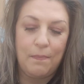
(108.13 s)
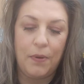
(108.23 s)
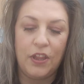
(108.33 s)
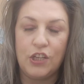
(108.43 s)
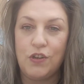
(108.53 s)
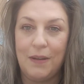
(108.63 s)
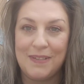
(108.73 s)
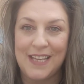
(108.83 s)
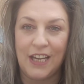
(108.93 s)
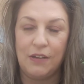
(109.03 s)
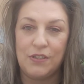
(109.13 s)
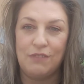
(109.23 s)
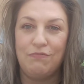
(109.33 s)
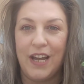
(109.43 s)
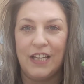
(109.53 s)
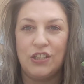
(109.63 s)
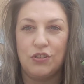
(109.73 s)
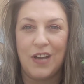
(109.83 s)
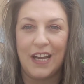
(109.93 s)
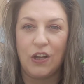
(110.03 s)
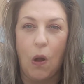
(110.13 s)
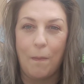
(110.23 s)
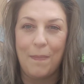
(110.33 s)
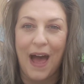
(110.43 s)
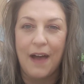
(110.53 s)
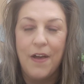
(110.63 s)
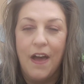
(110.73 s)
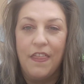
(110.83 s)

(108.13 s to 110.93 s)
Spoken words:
But the treatments I use are really to try and combat